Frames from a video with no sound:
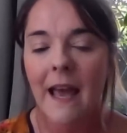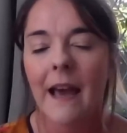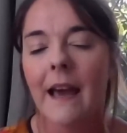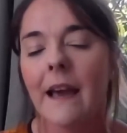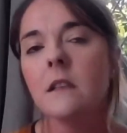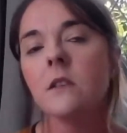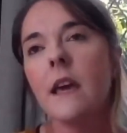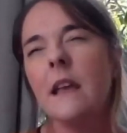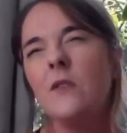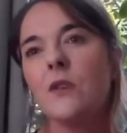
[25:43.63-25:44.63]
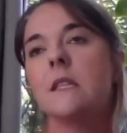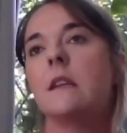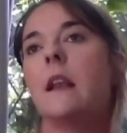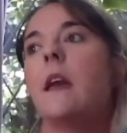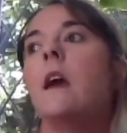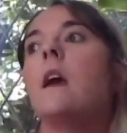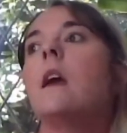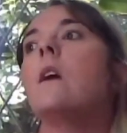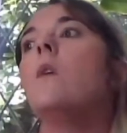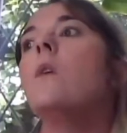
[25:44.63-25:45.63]
And interestingly,
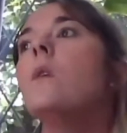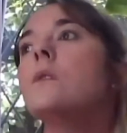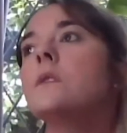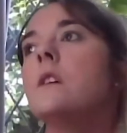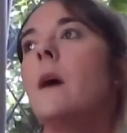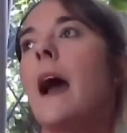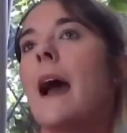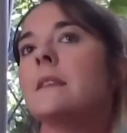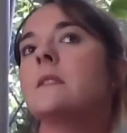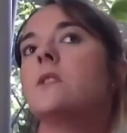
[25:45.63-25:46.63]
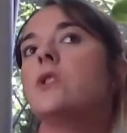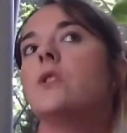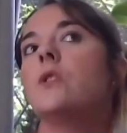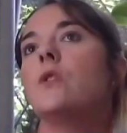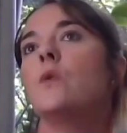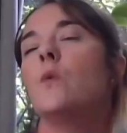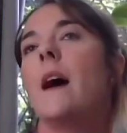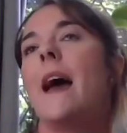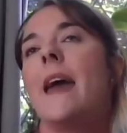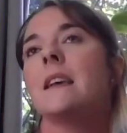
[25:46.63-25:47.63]
it also has to
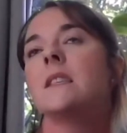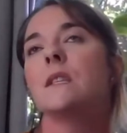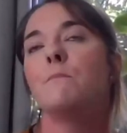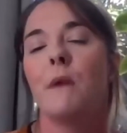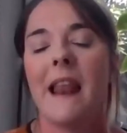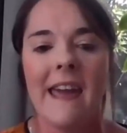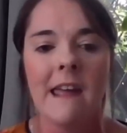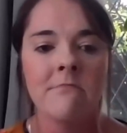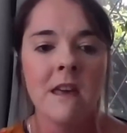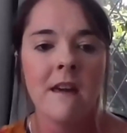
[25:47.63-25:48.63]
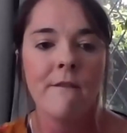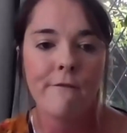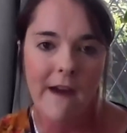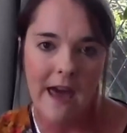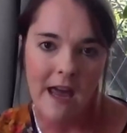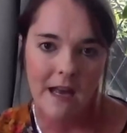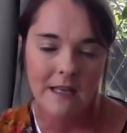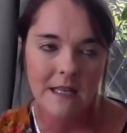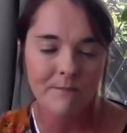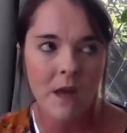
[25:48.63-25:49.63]
explain the
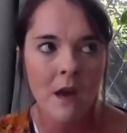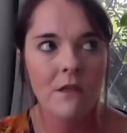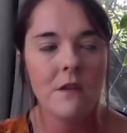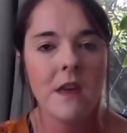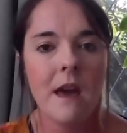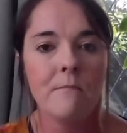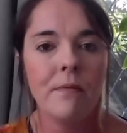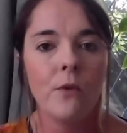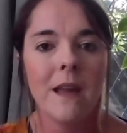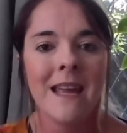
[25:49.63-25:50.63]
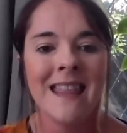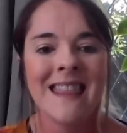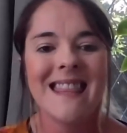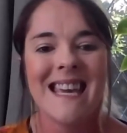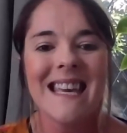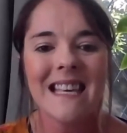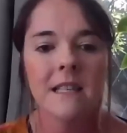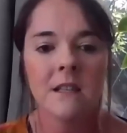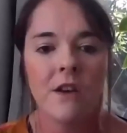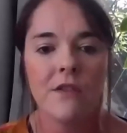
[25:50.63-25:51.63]
effect that the employee
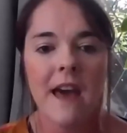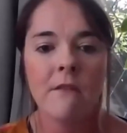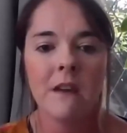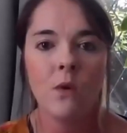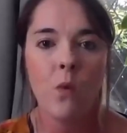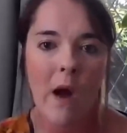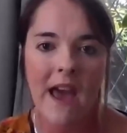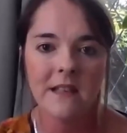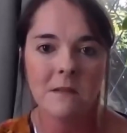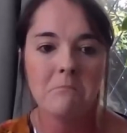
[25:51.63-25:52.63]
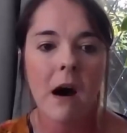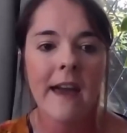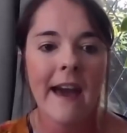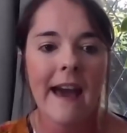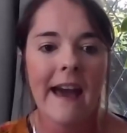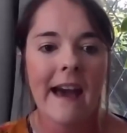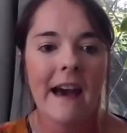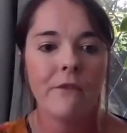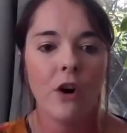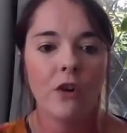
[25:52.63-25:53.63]
thinks that their request might
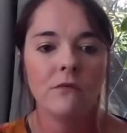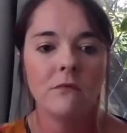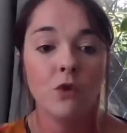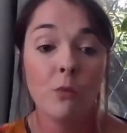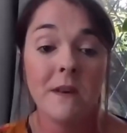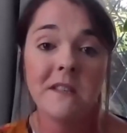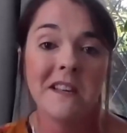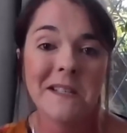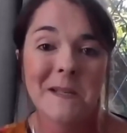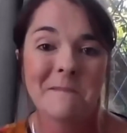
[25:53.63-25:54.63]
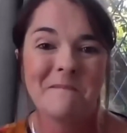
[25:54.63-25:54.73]
have on your business,